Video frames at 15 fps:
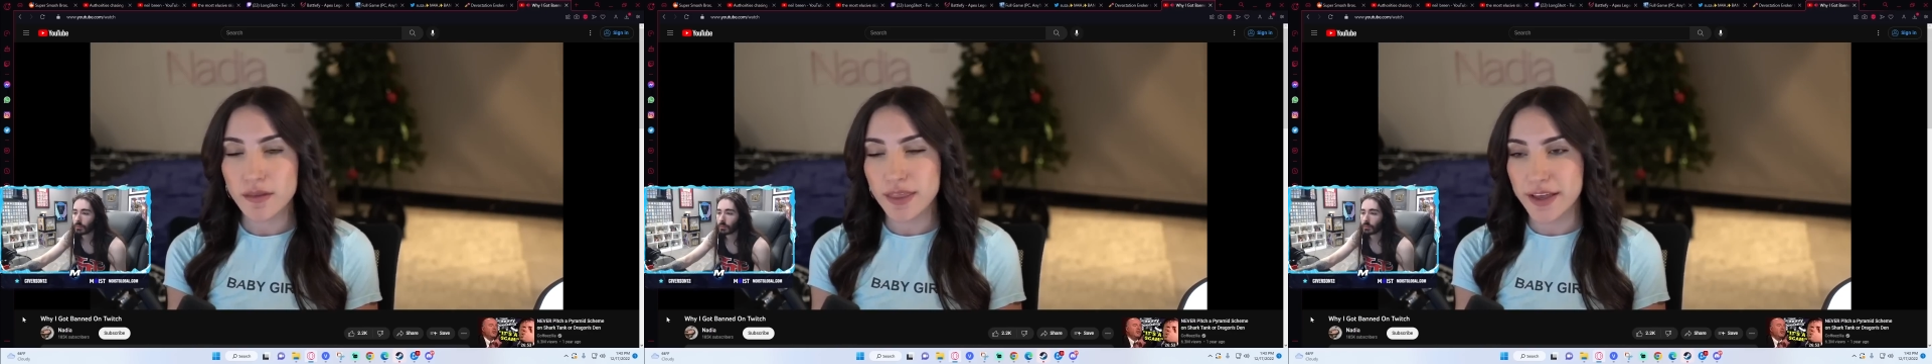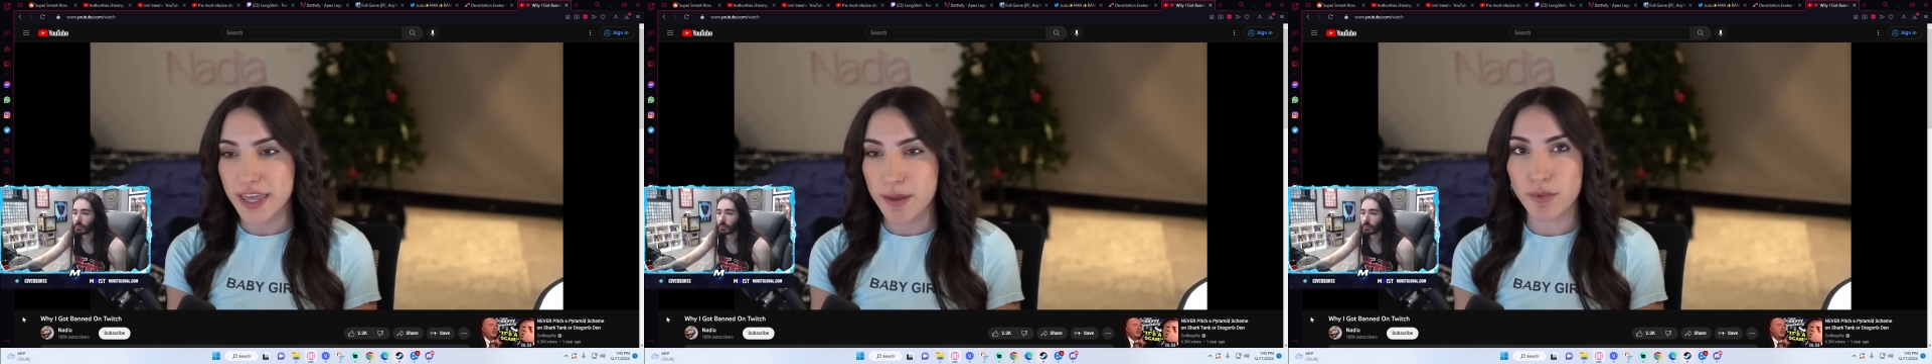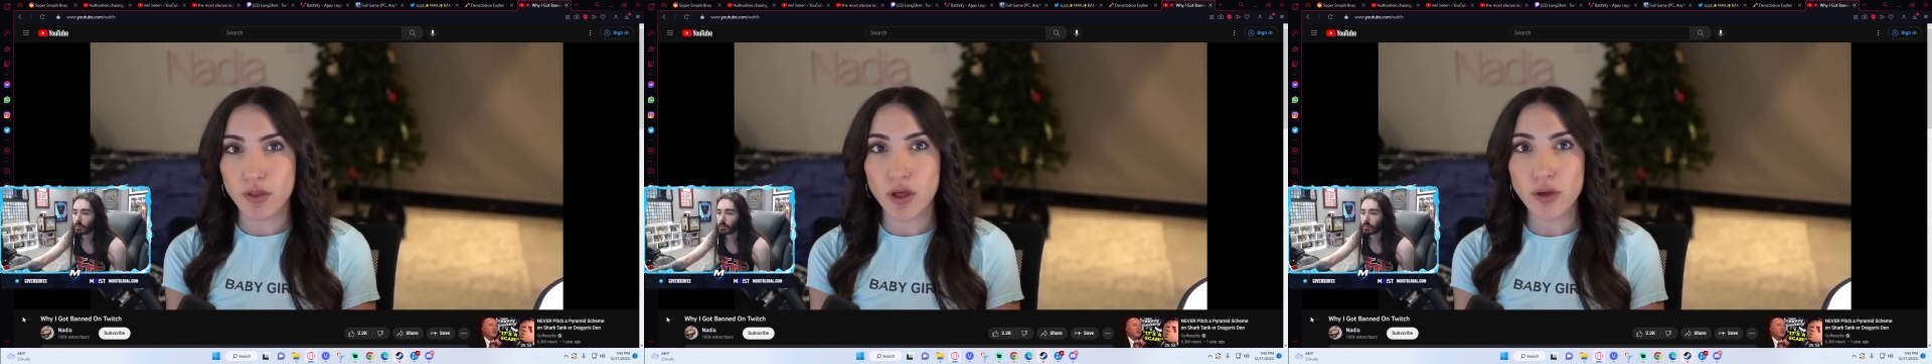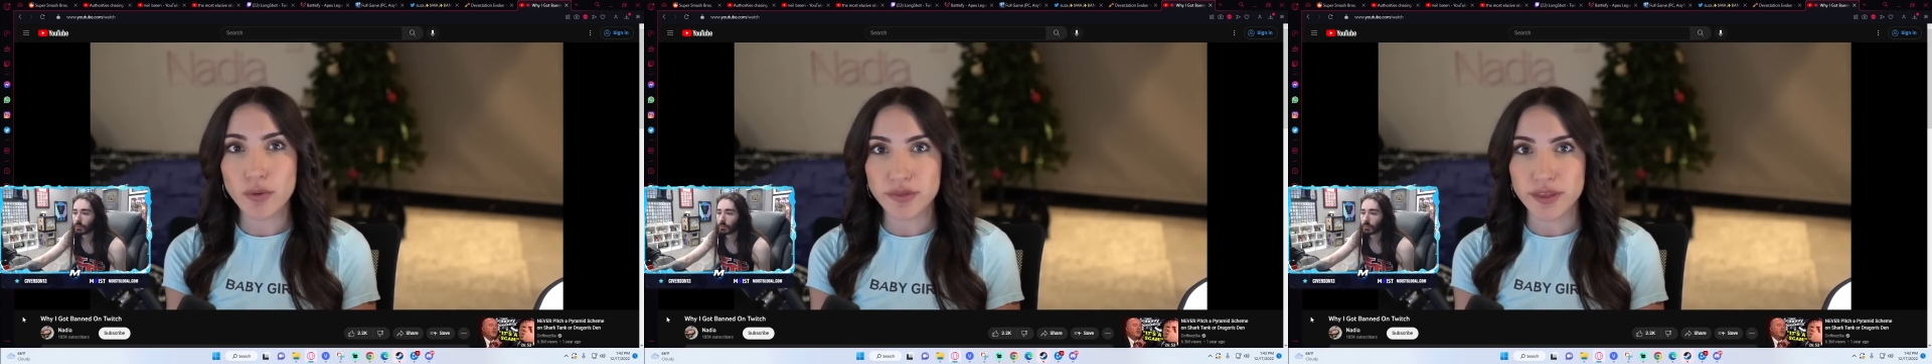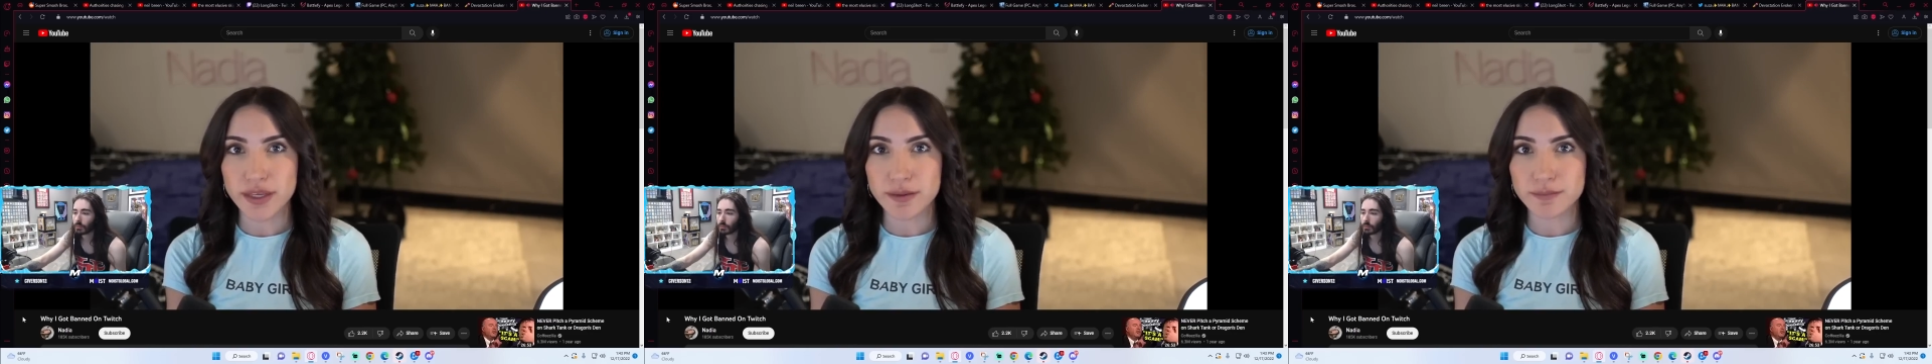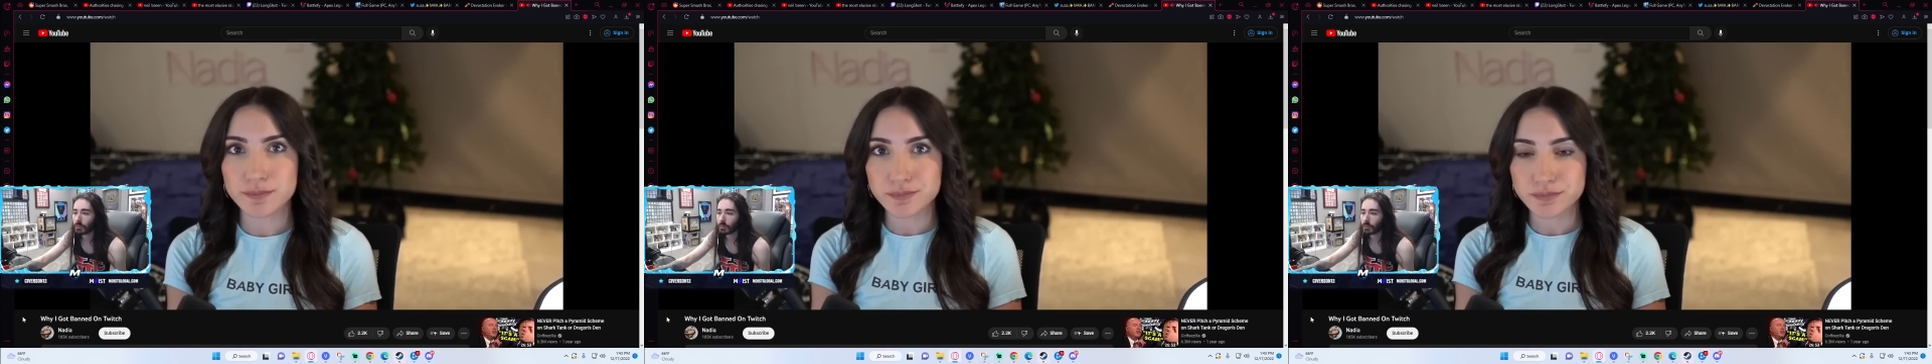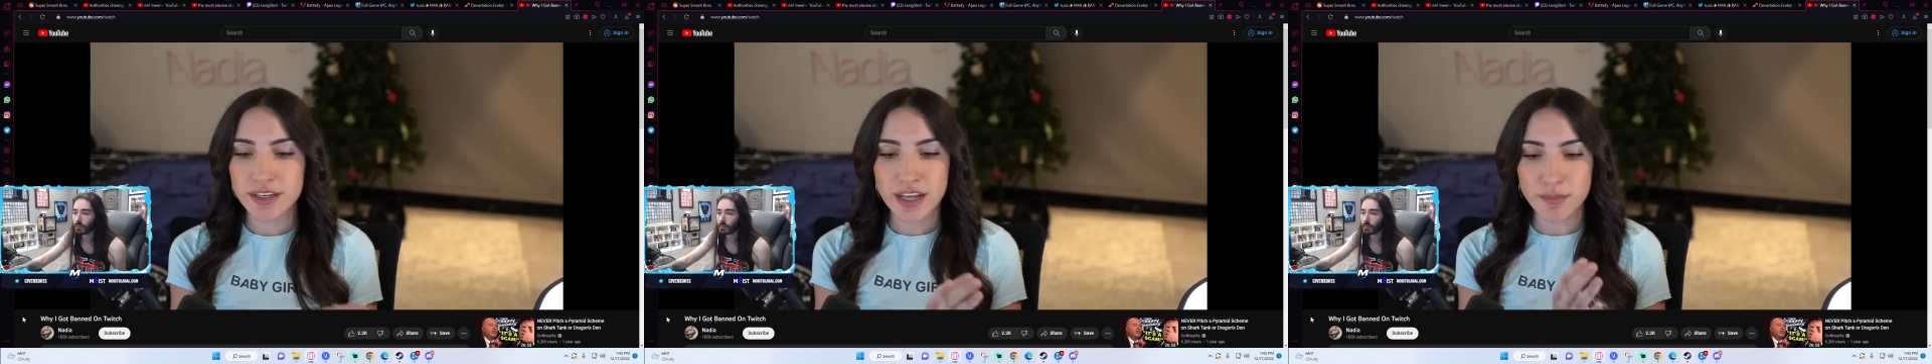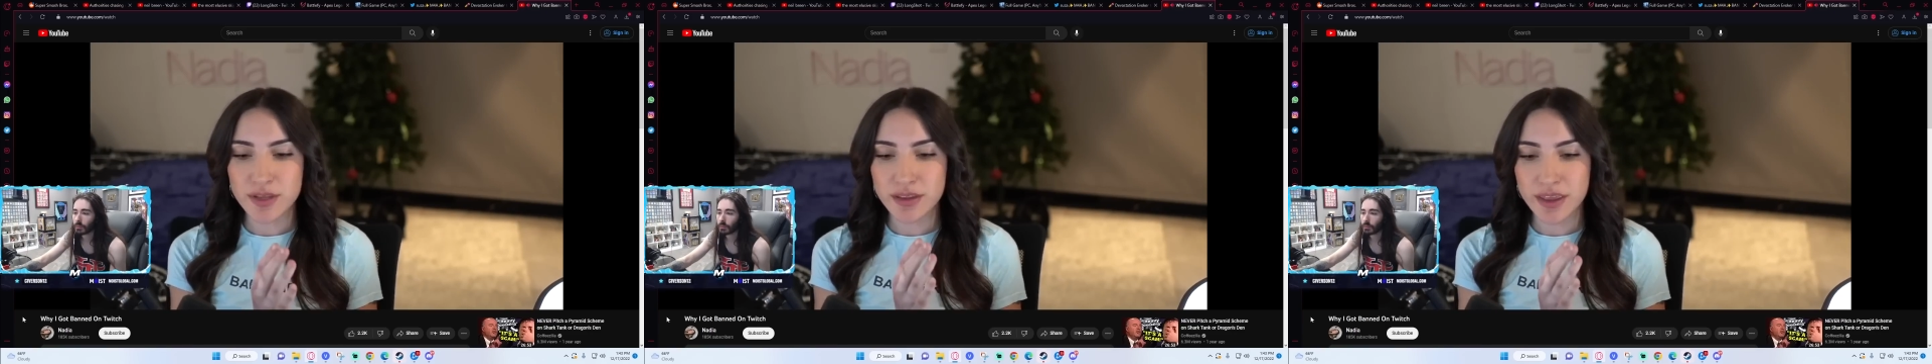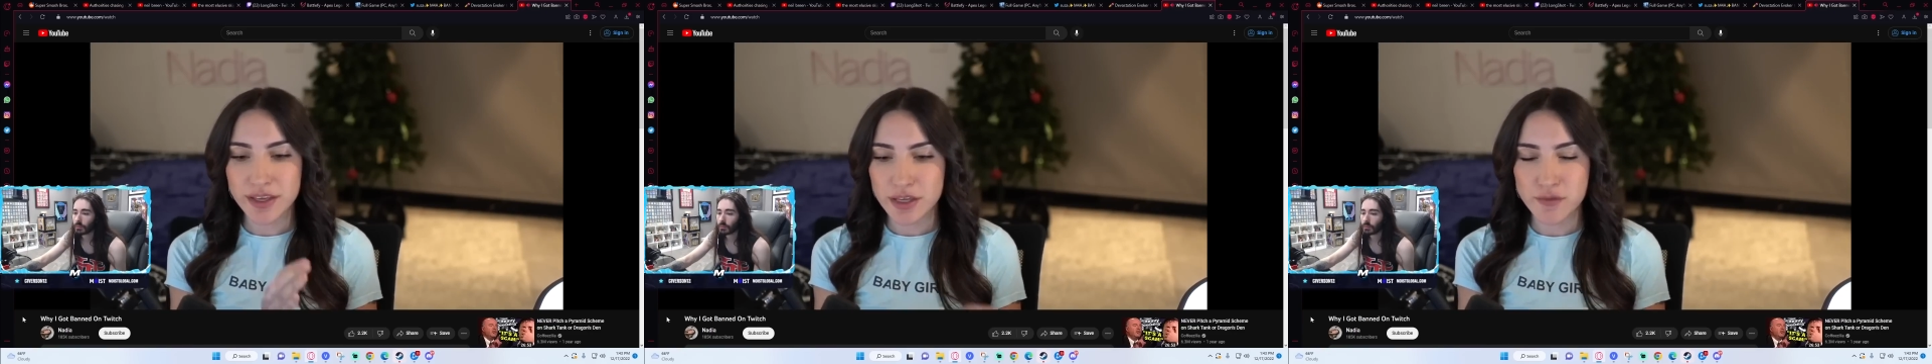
that came along with it. And I mean, like,